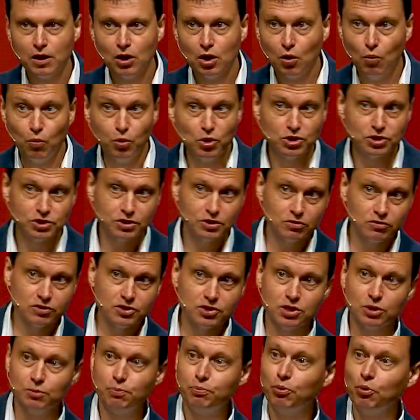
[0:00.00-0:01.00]
We still
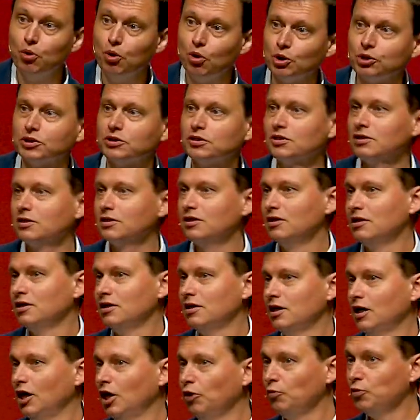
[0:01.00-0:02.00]
support
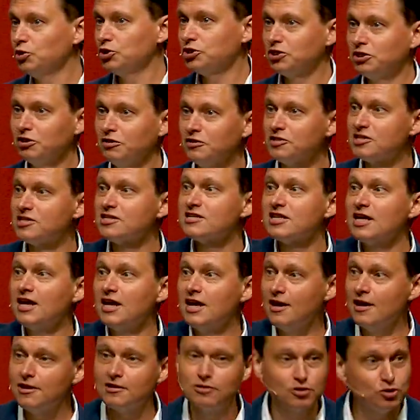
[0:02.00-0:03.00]
and we still
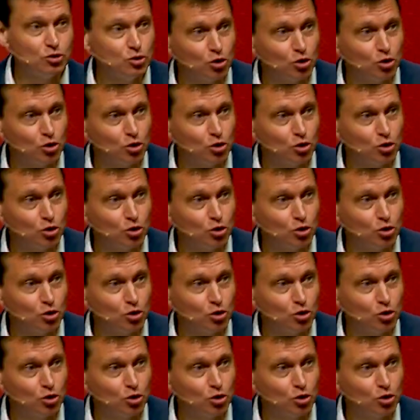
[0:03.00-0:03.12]
send